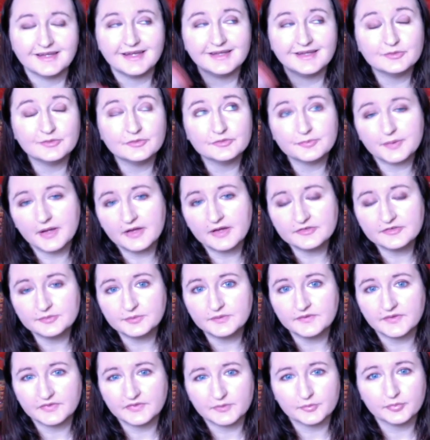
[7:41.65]
And it was possible
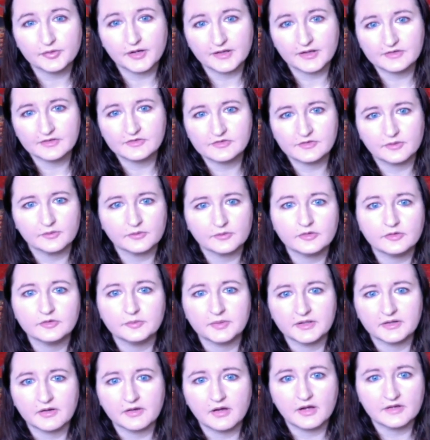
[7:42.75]
that the prednisone could have
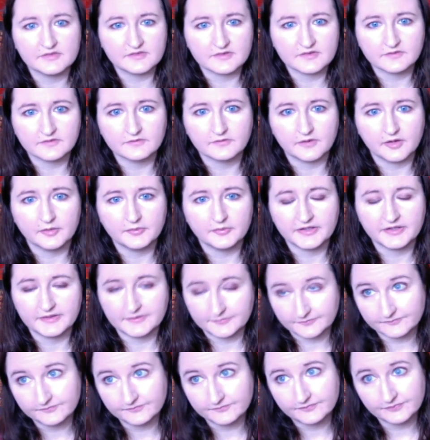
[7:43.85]
been causing the vomiting.
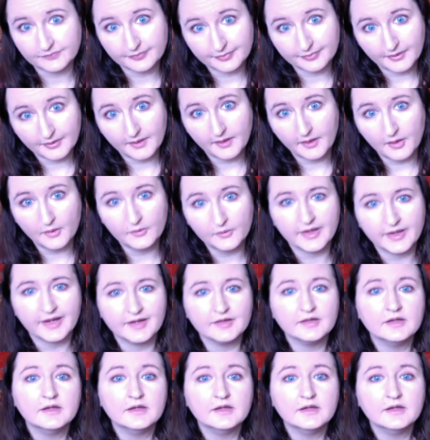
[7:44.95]
Okay.